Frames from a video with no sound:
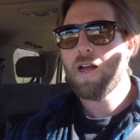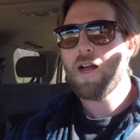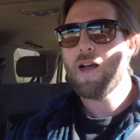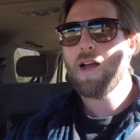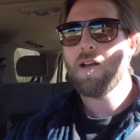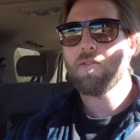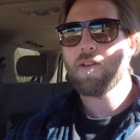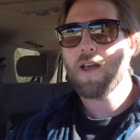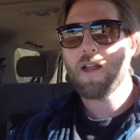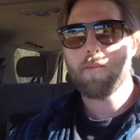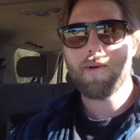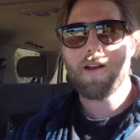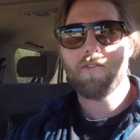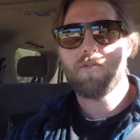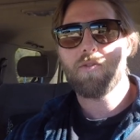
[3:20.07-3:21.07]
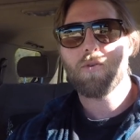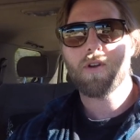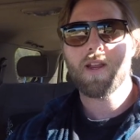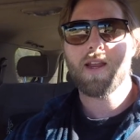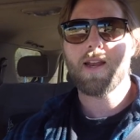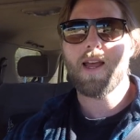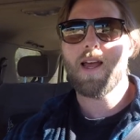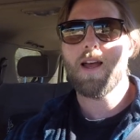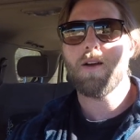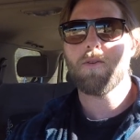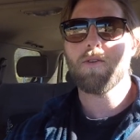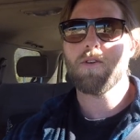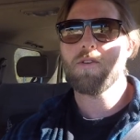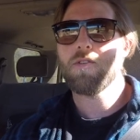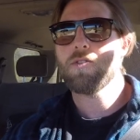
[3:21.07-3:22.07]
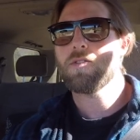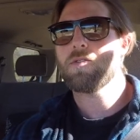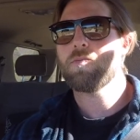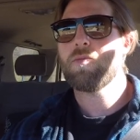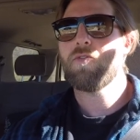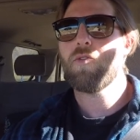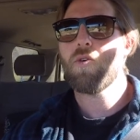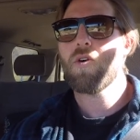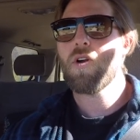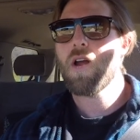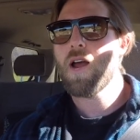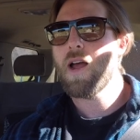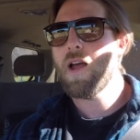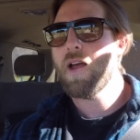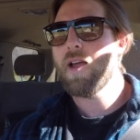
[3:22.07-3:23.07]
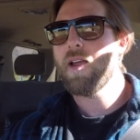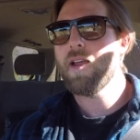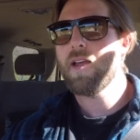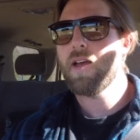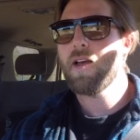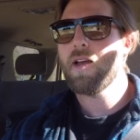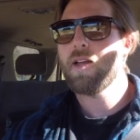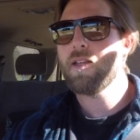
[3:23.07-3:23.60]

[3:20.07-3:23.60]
I've got about 48 hours before I uh,